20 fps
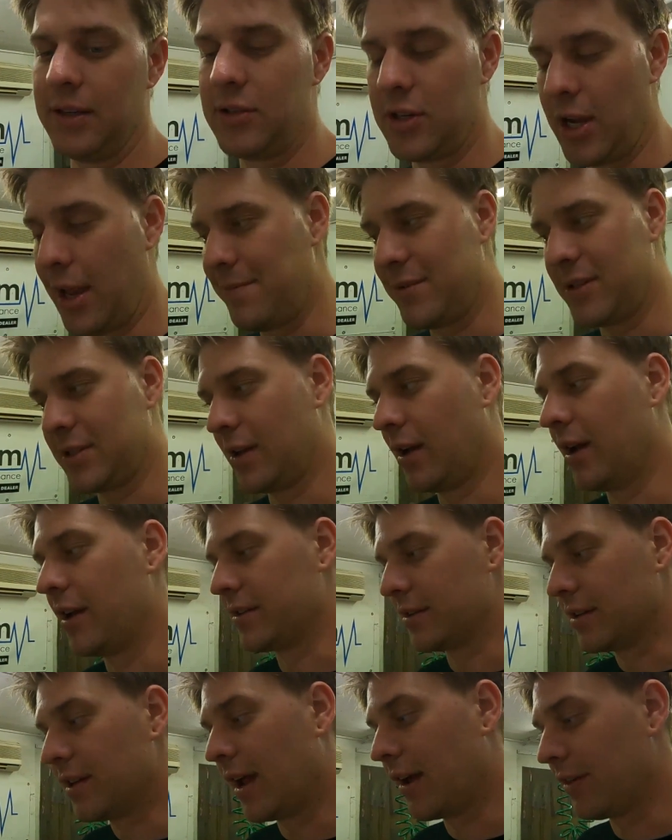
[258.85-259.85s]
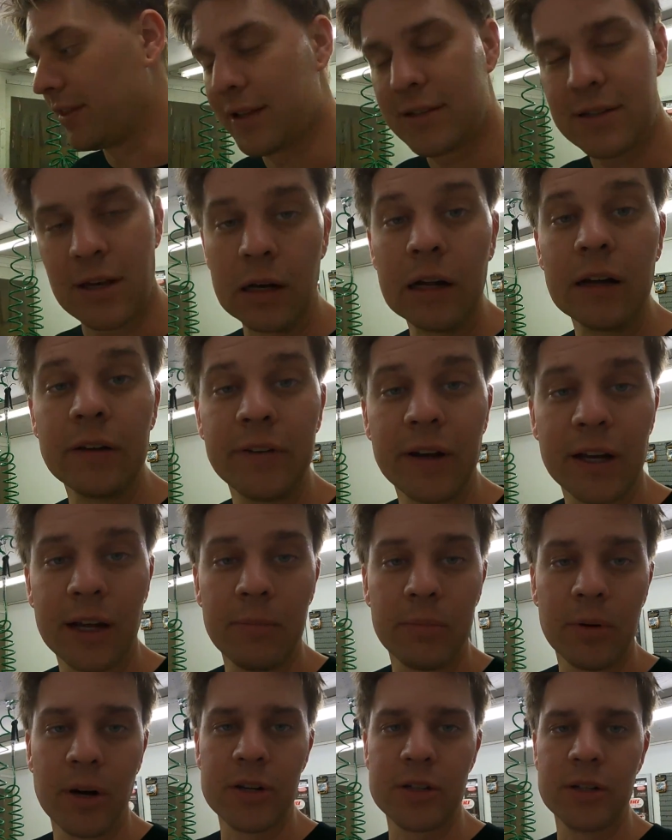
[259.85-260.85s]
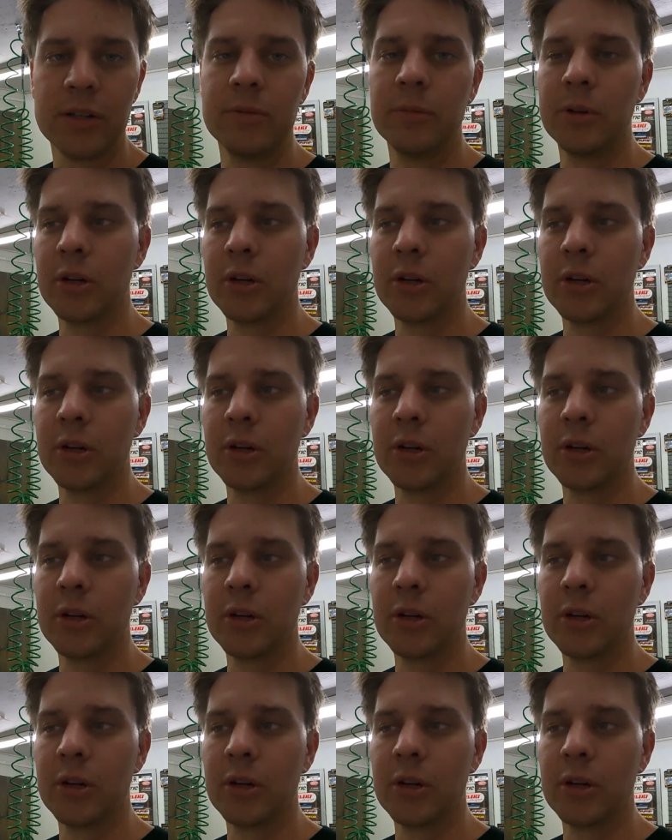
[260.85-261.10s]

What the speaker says: chamber size and how that's going to affect compression.